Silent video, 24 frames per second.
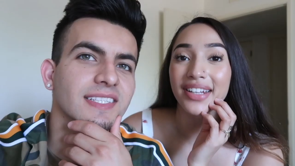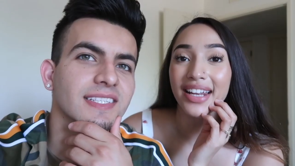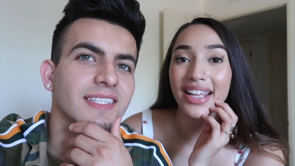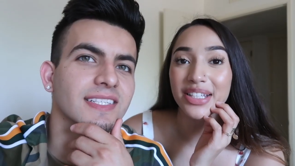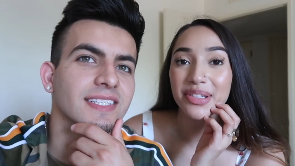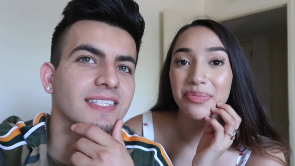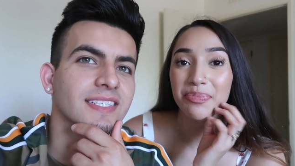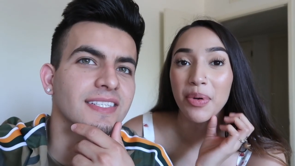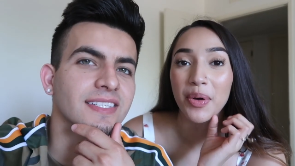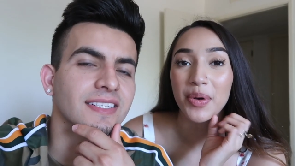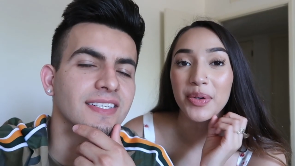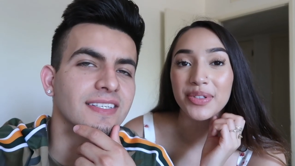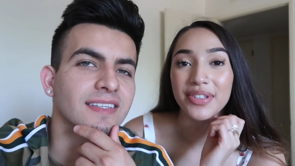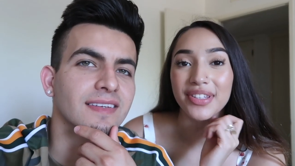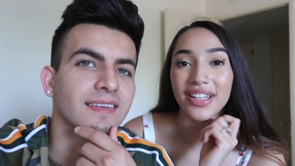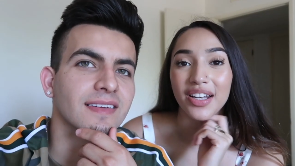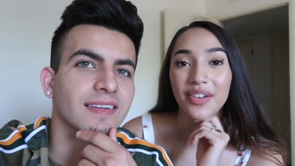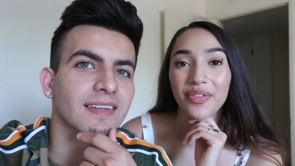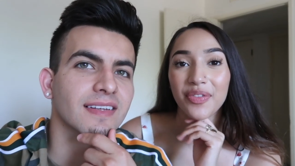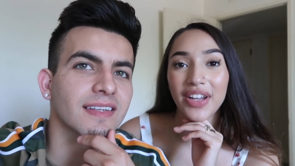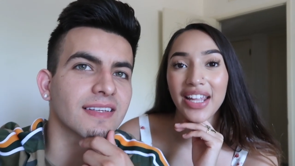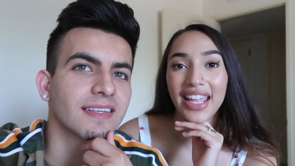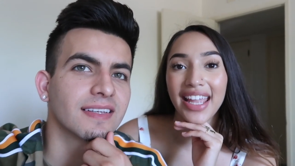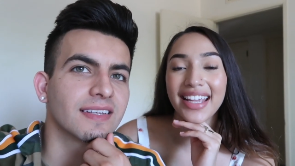Speaker 1: today's post
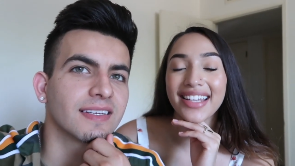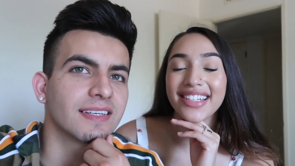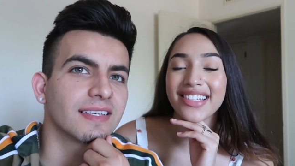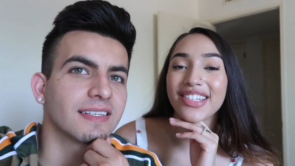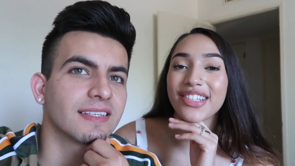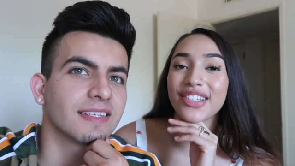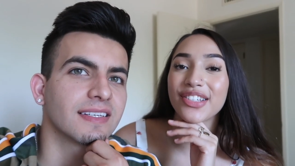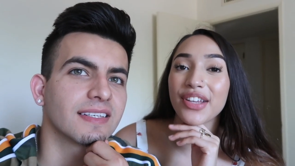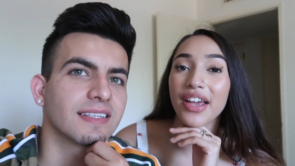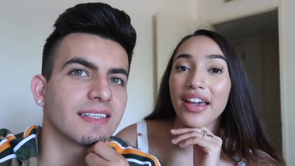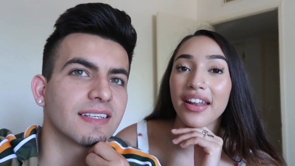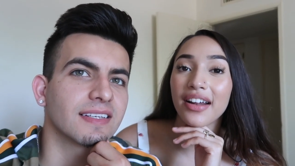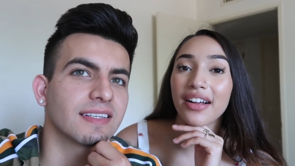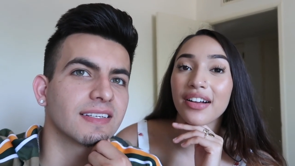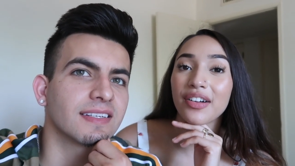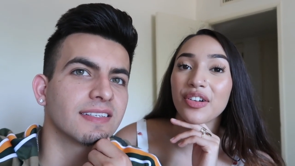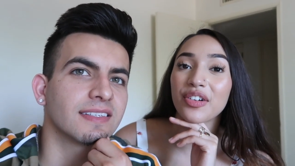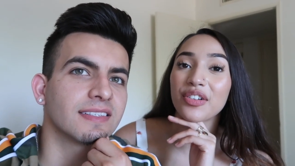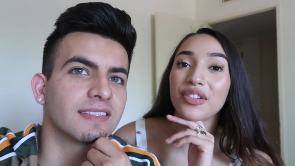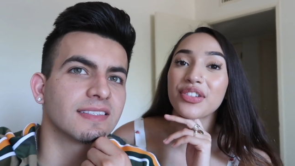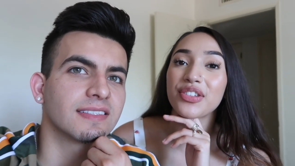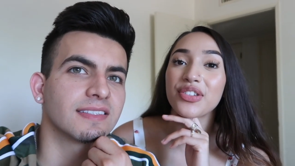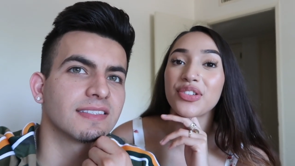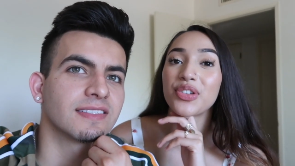notification shout out
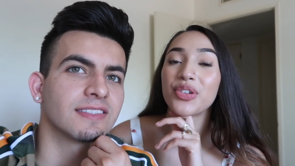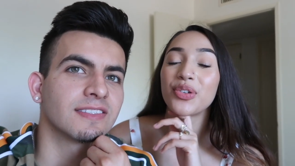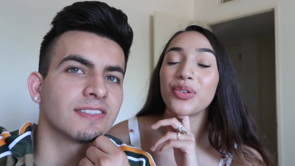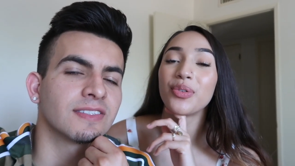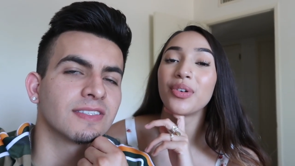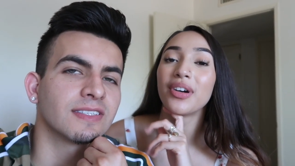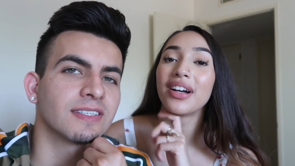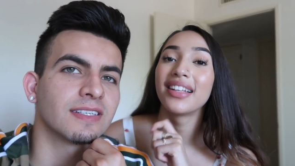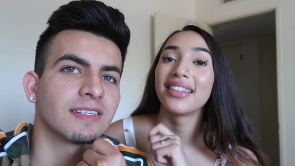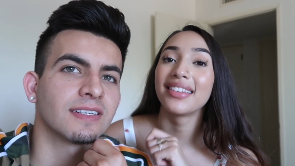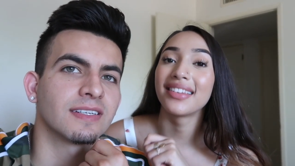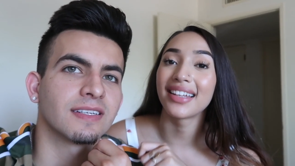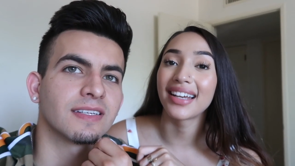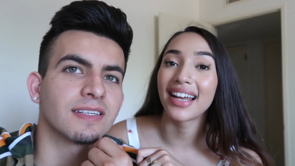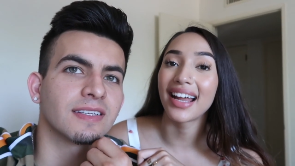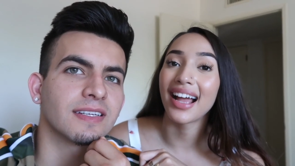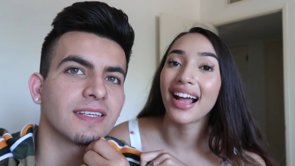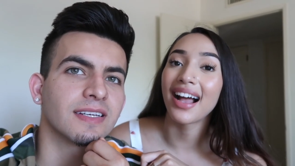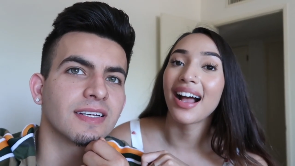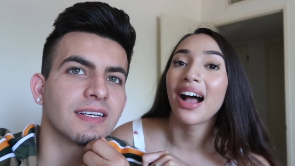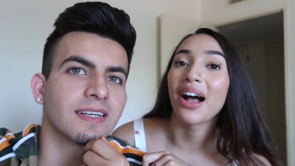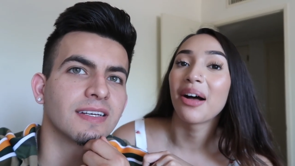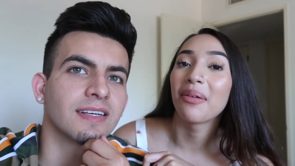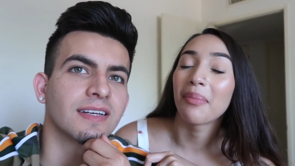goes to
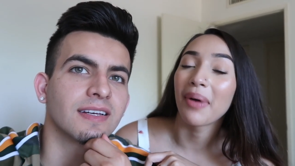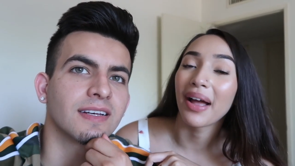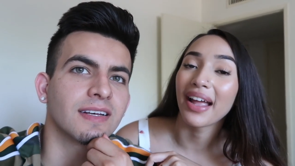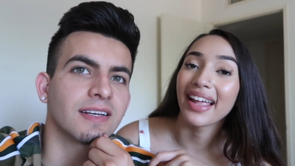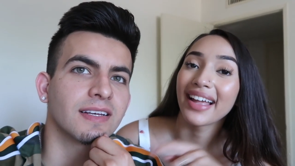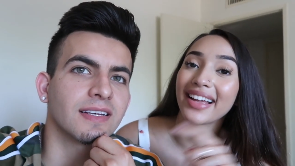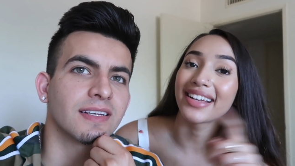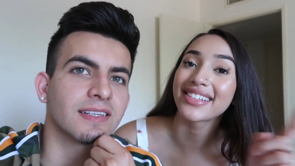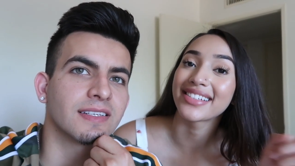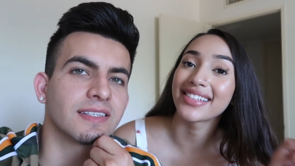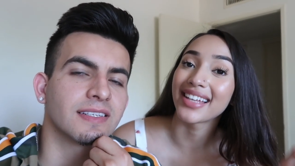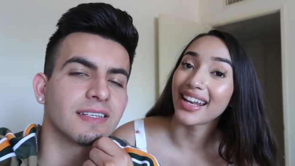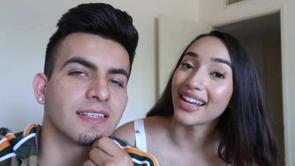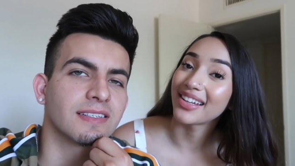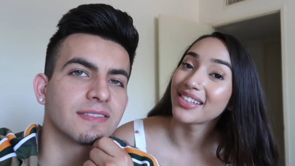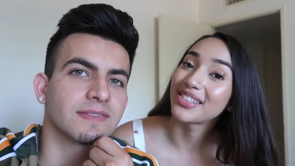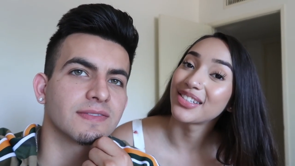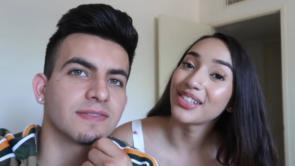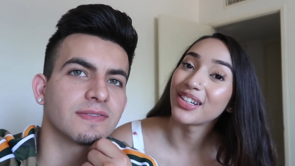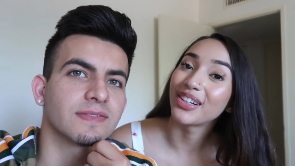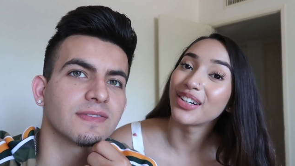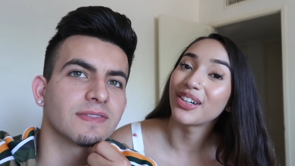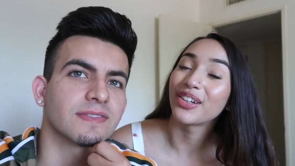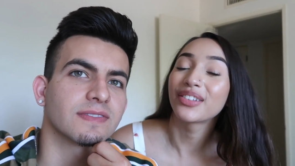andrea amaya shout out
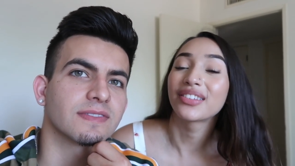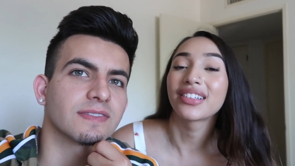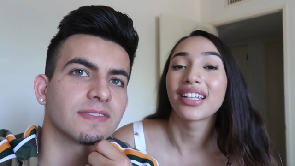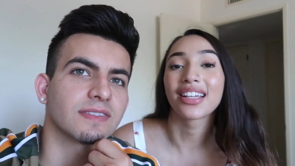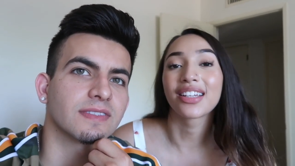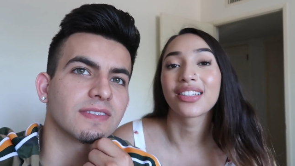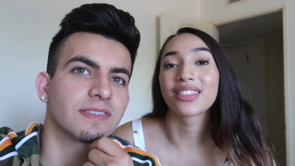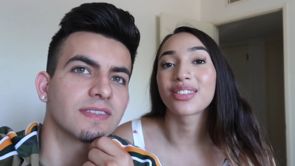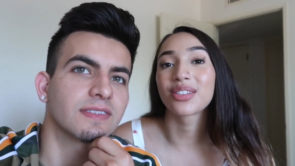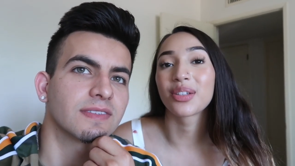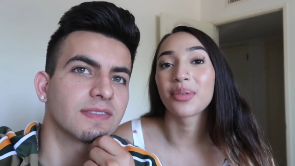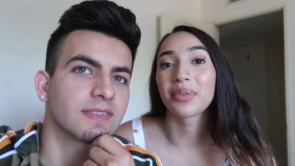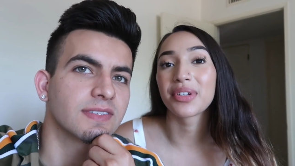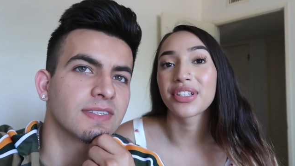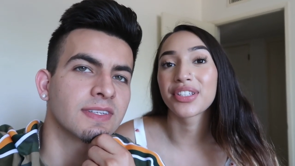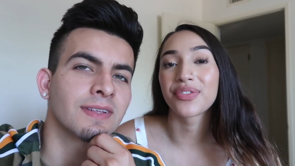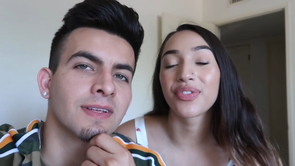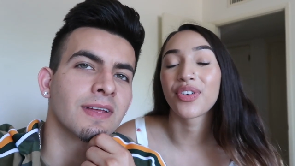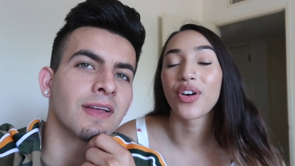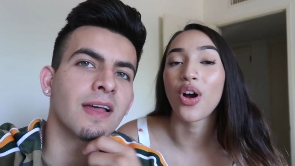to you girl thank you so much